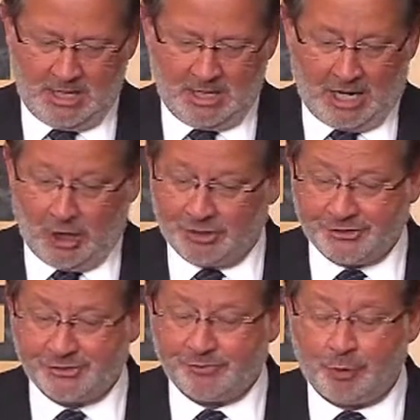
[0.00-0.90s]
I
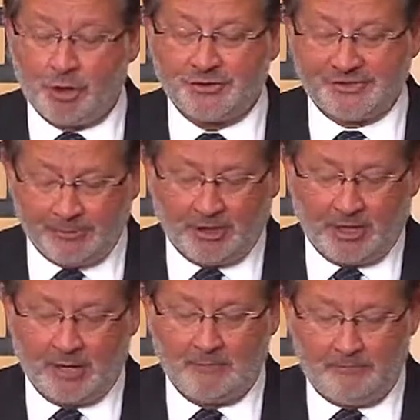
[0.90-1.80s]
also support
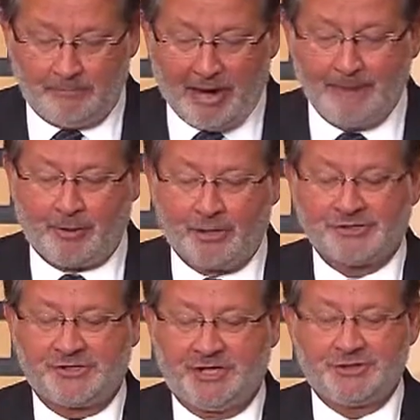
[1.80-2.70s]
similarly
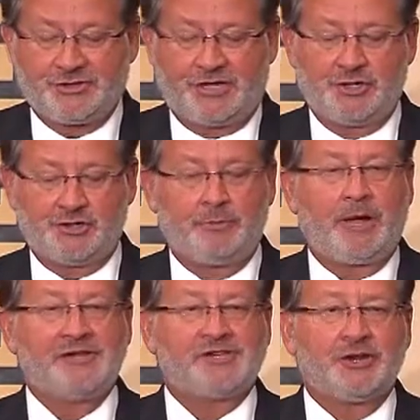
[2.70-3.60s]
bipartisan legislation by
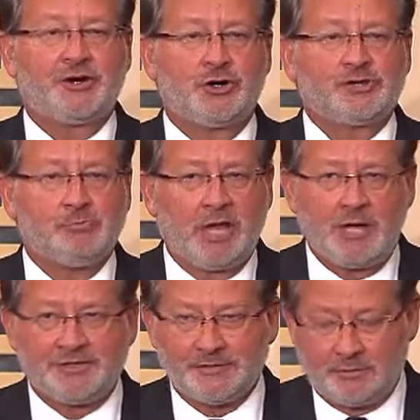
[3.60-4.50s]
Senators
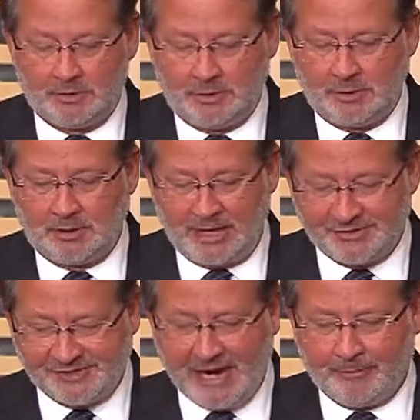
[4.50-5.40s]
Blunt and
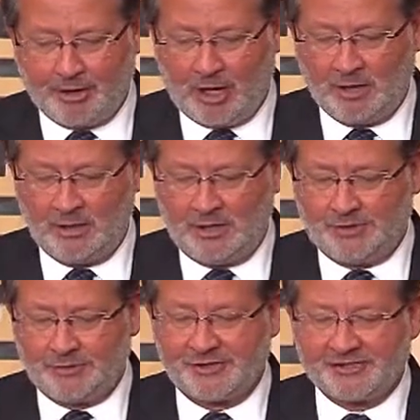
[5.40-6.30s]
Stabenow
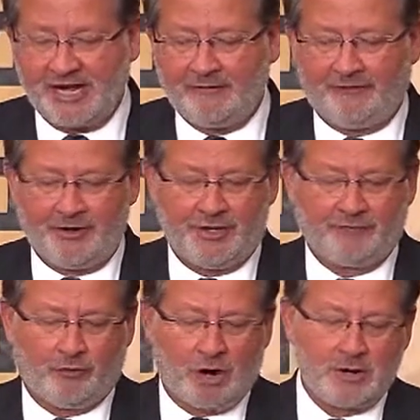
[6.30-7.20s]
to extend funding
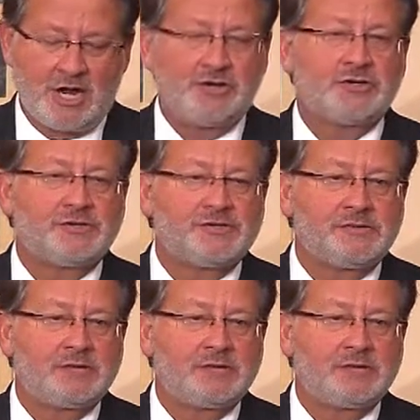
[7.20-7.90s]
for our nation's